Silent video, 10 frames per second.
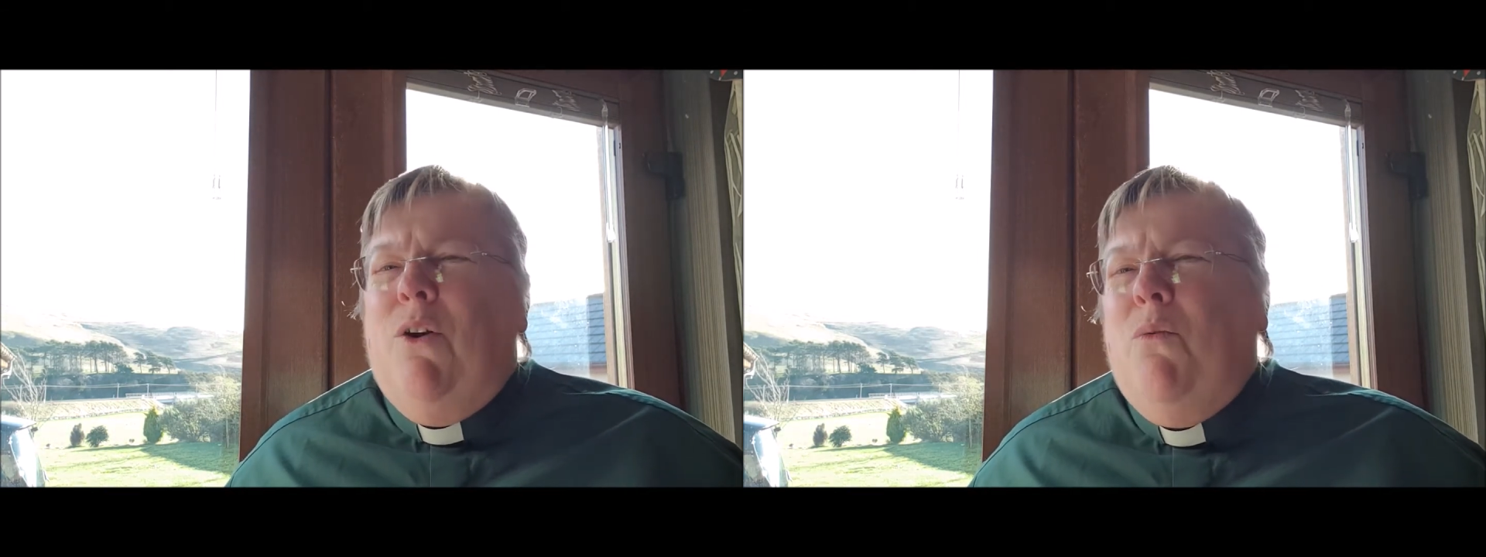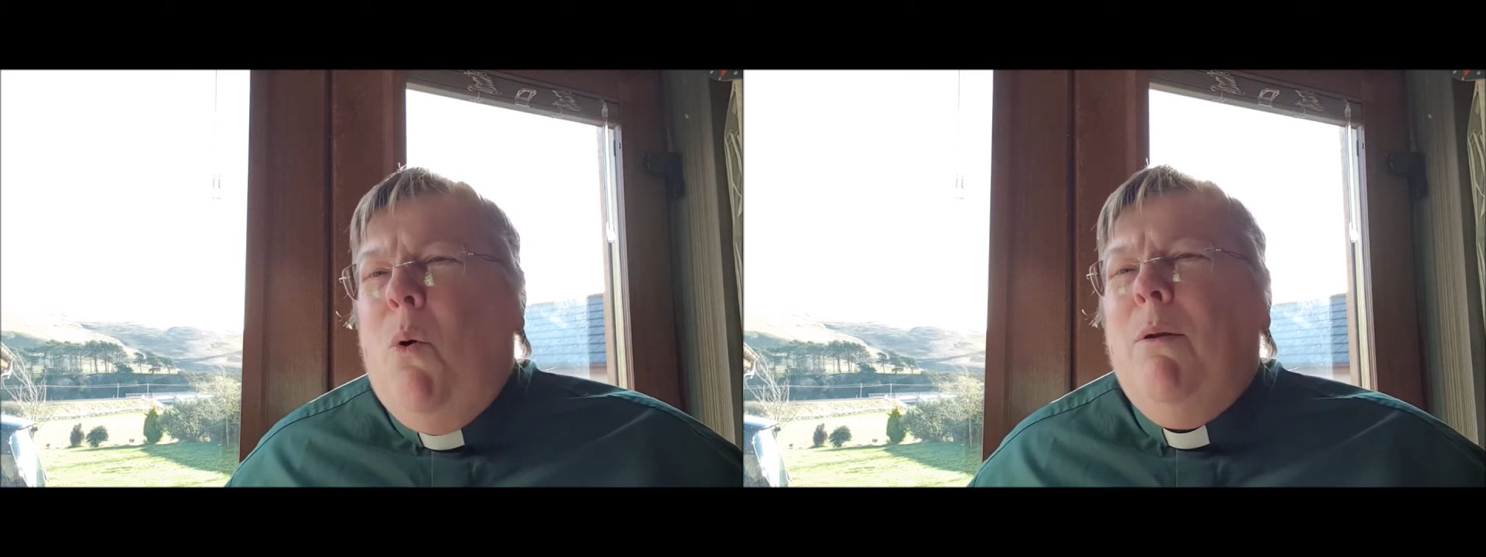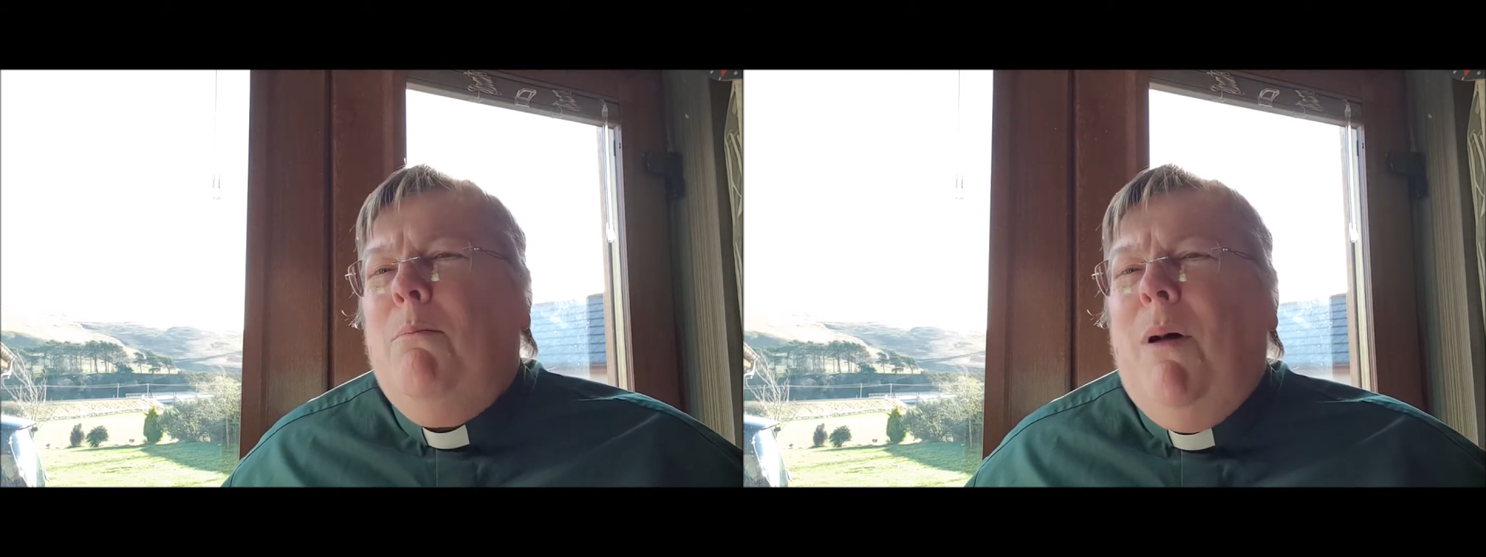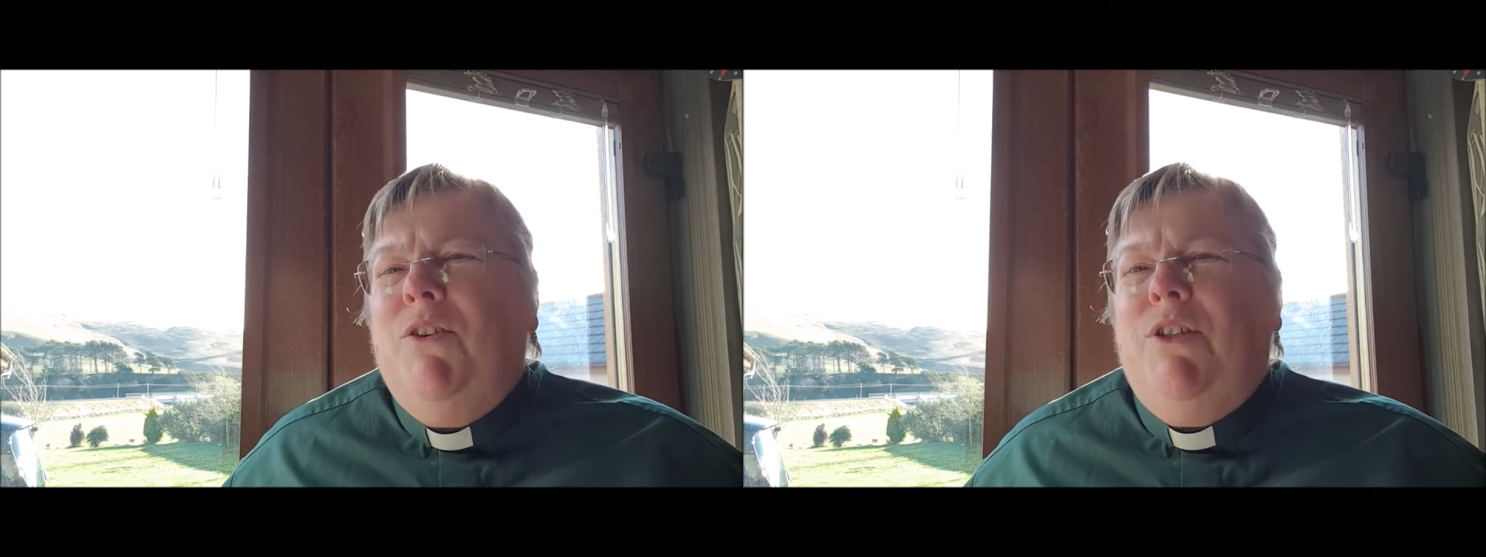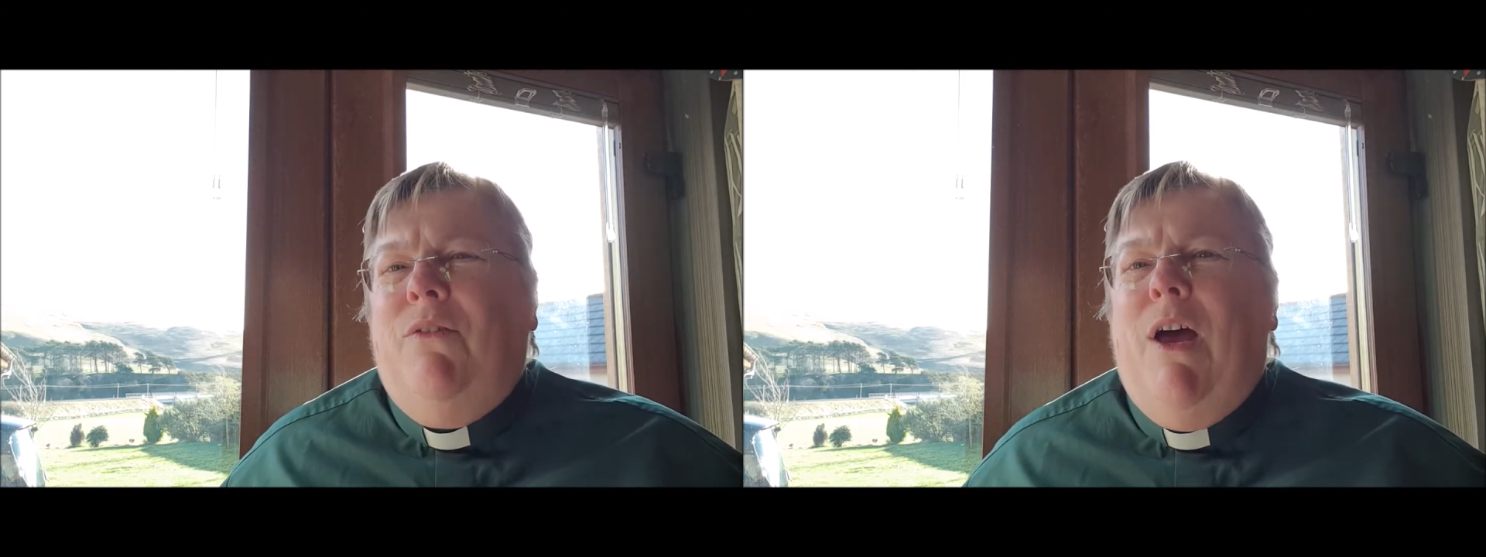of what
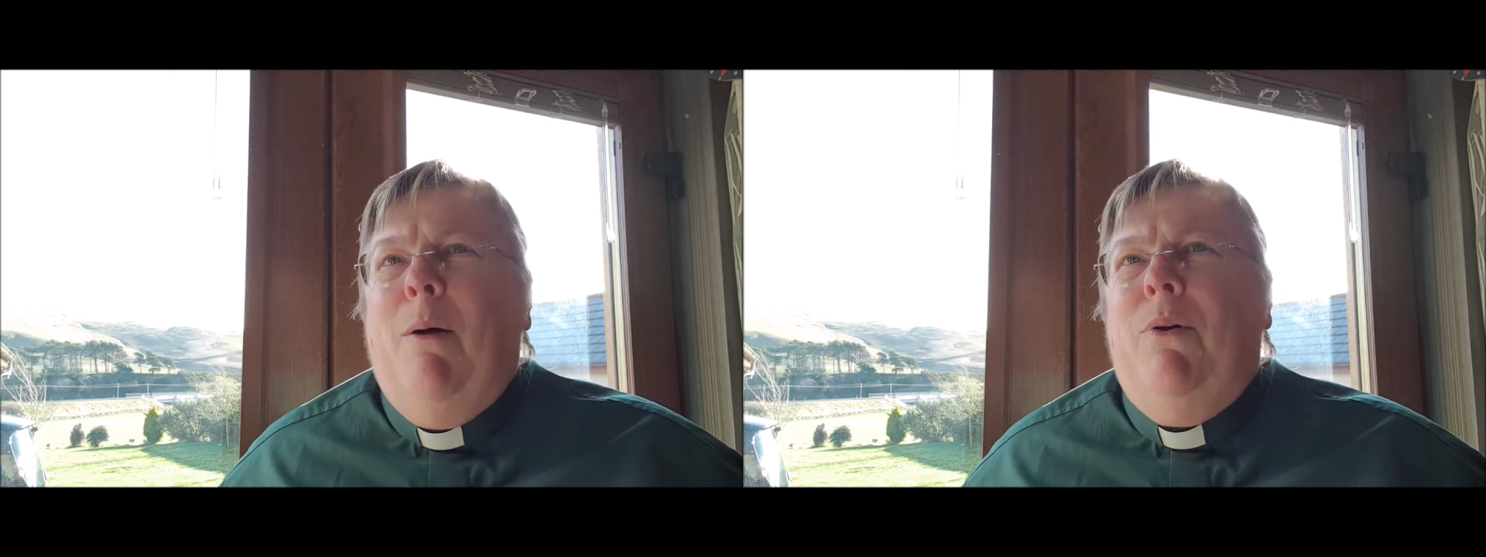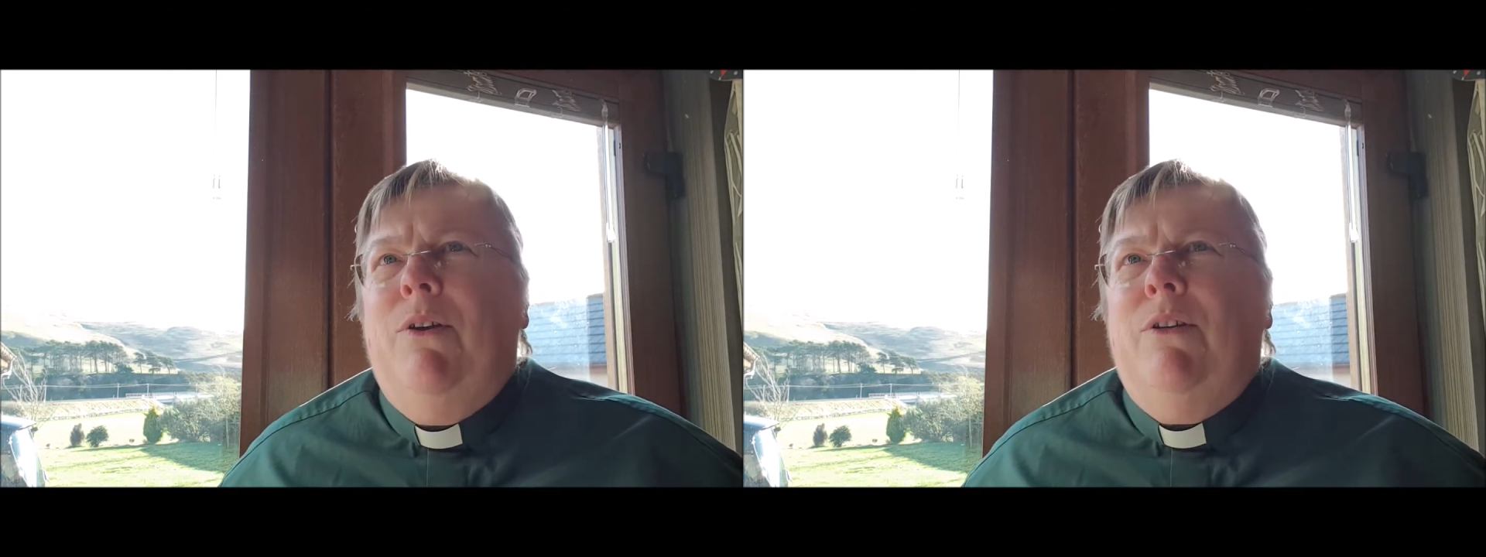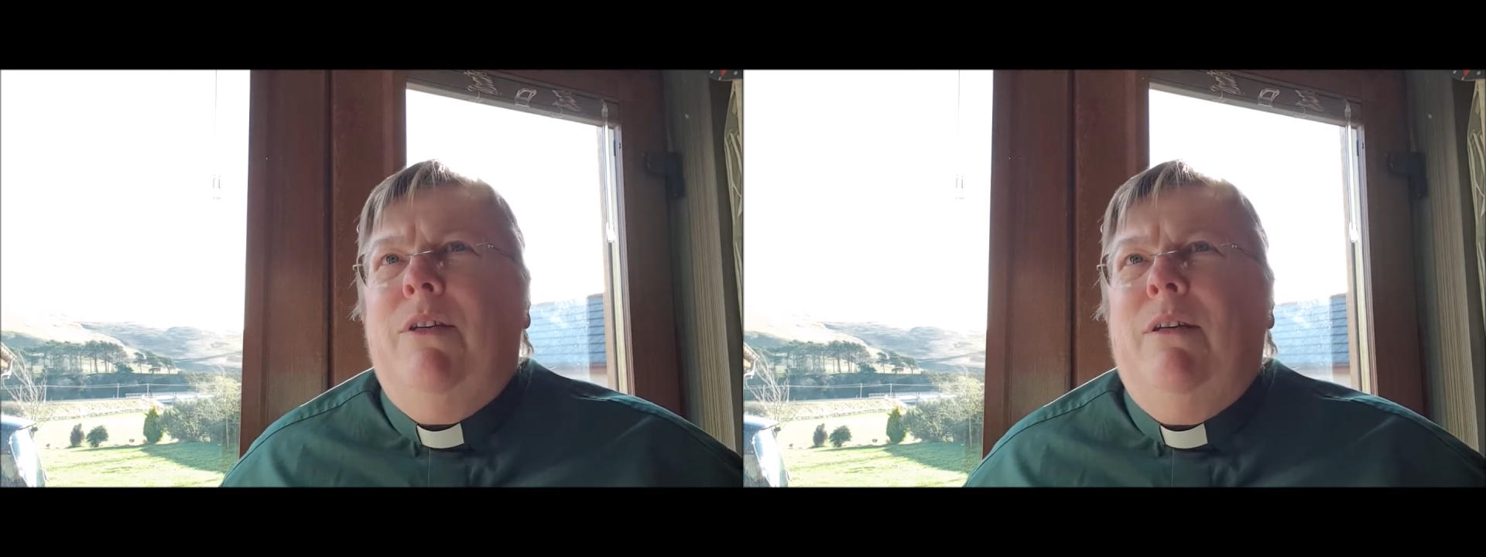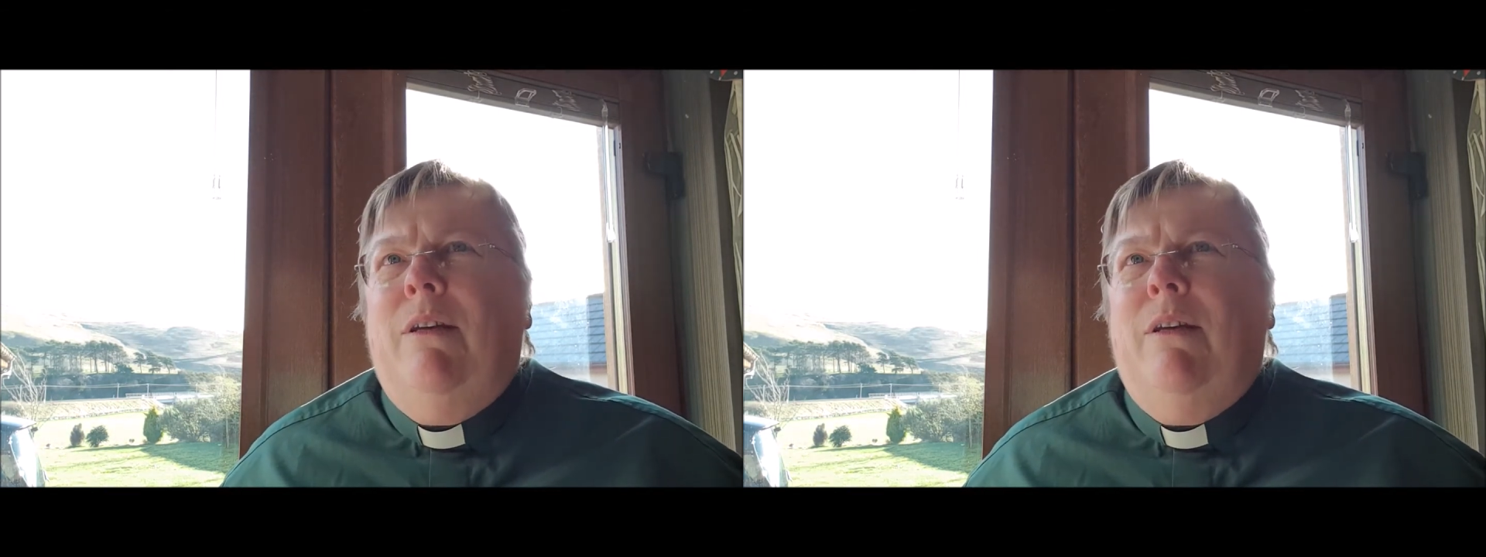must have happened.